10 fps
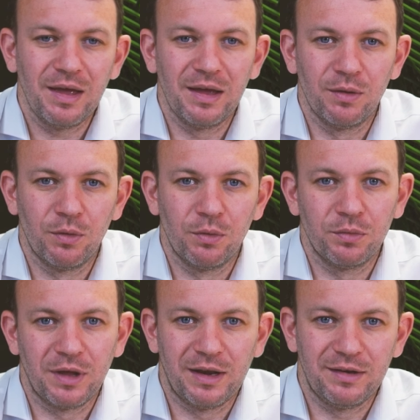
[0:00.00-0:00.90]
the
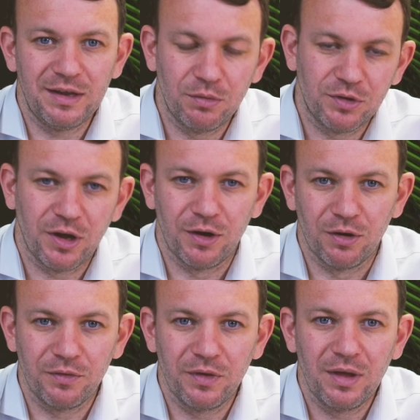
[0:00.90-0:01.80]
LED will turn
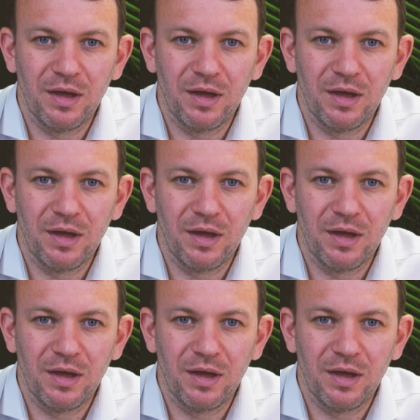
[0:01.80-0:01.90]
off.